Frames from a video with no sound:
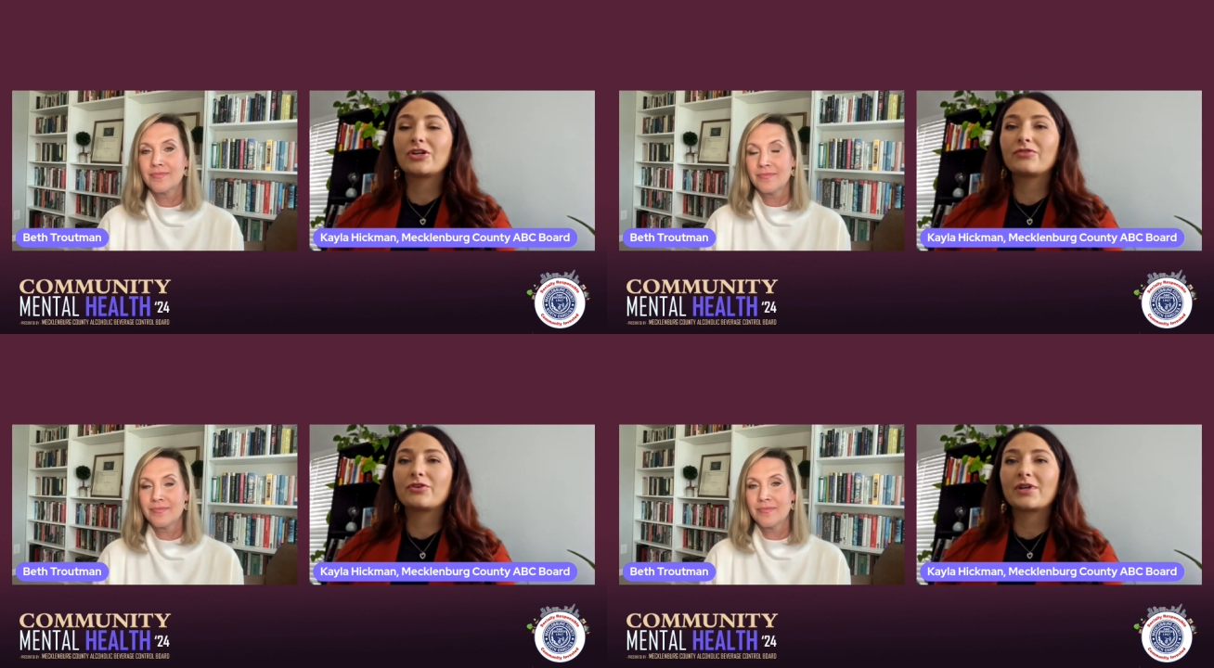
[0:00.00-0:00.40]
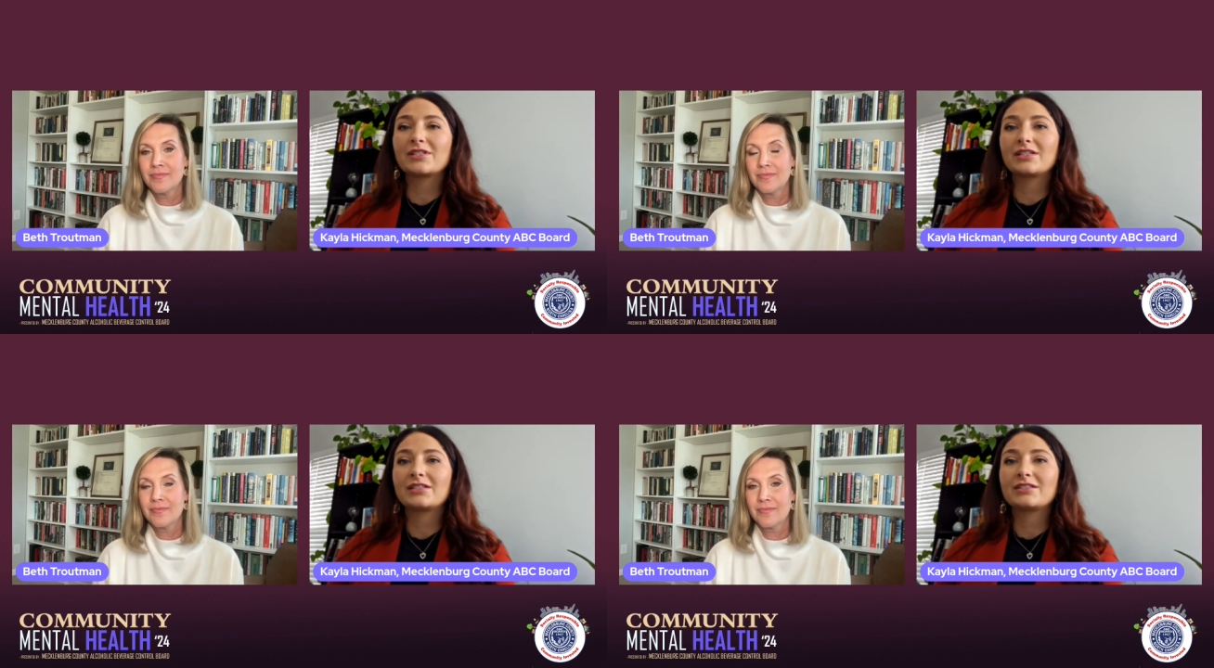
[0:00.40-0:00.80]
Speaker 1: you serve
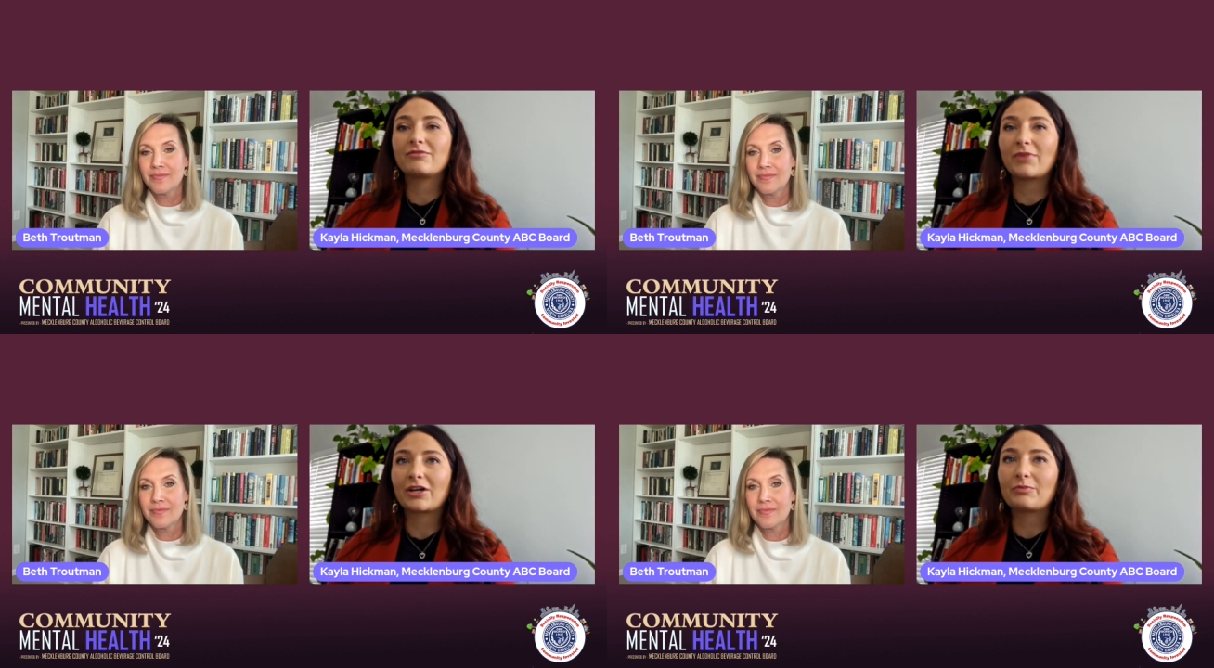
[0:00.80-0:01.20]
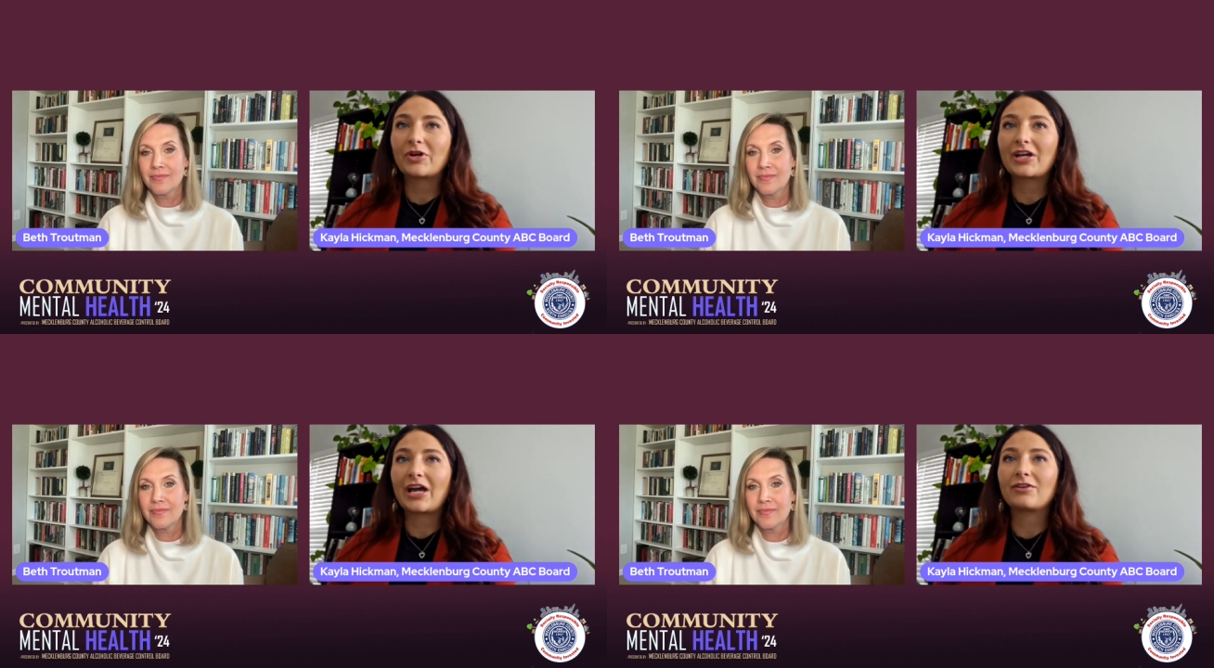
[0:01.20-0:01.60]
the residents of
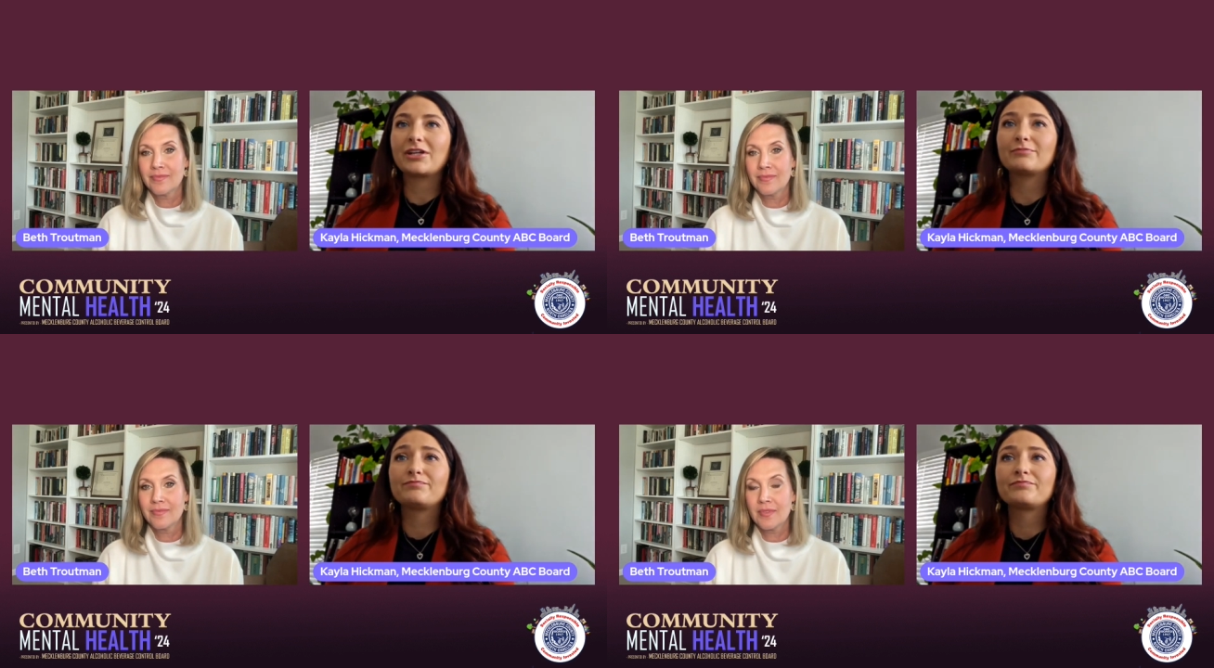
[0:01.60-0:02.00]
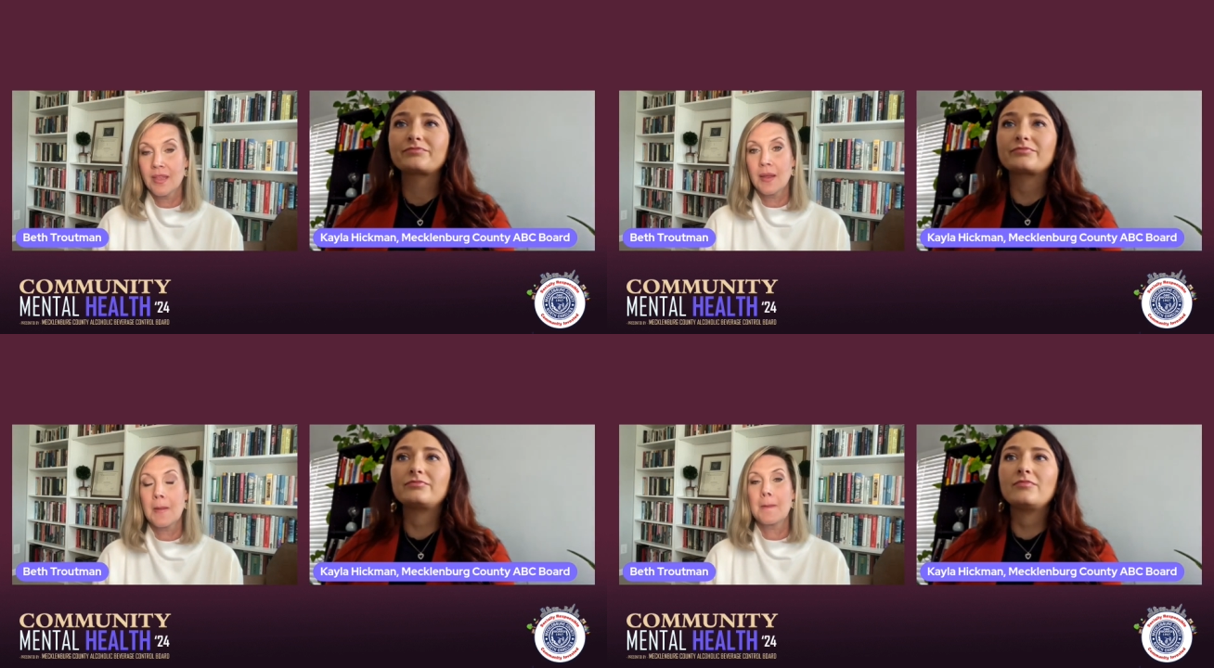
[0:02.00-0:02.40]
Mecklenburg County.
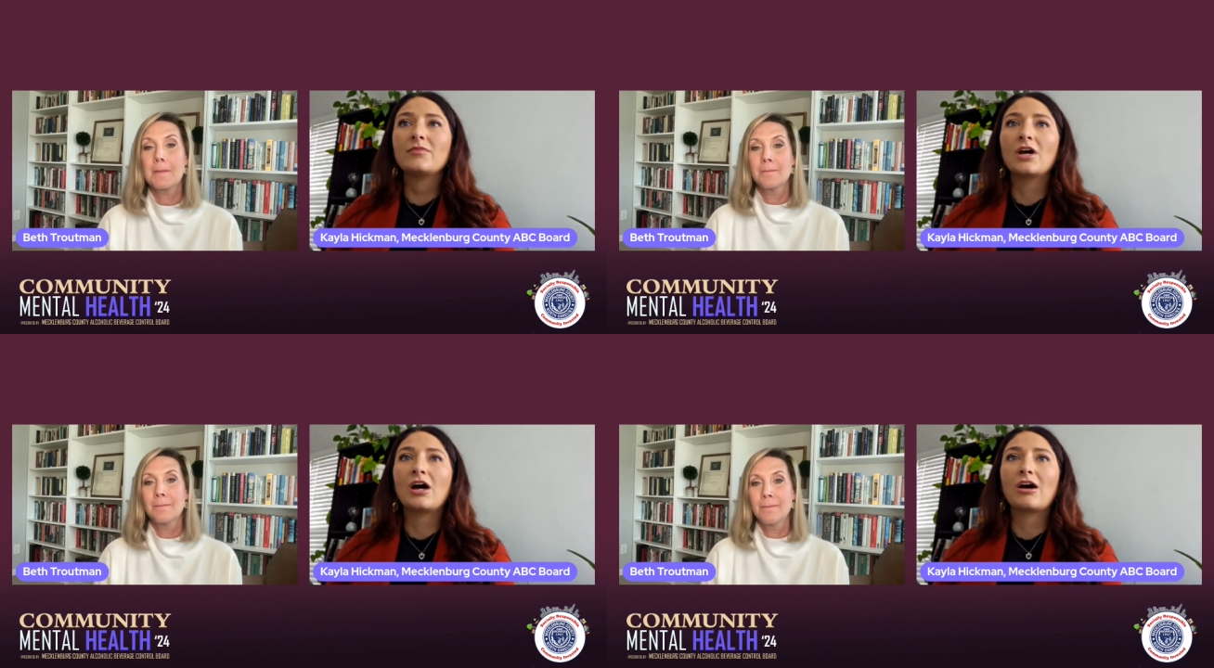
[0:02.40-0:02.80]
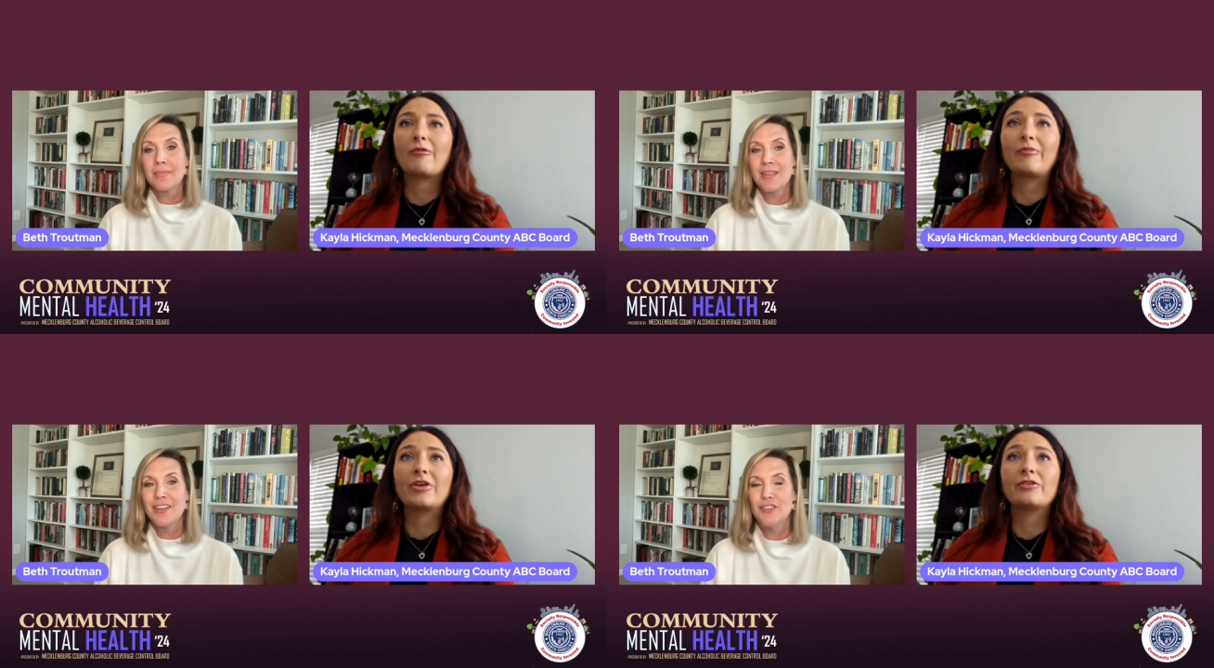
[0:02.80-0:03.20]

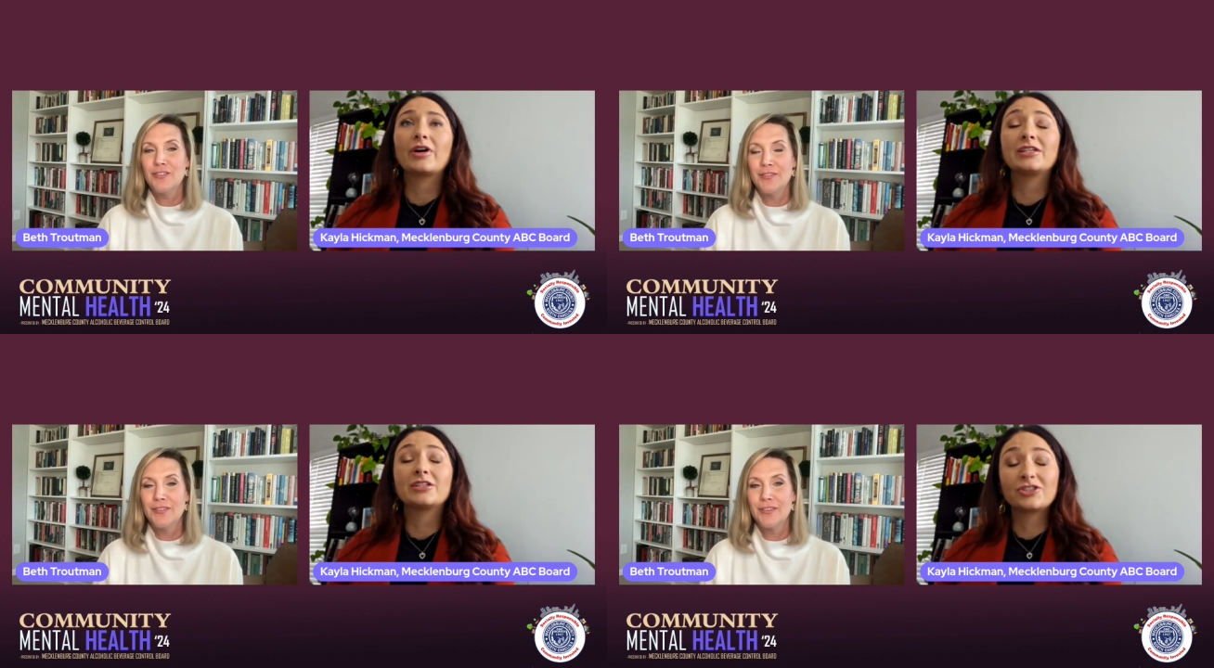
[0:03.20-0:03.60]
Um, you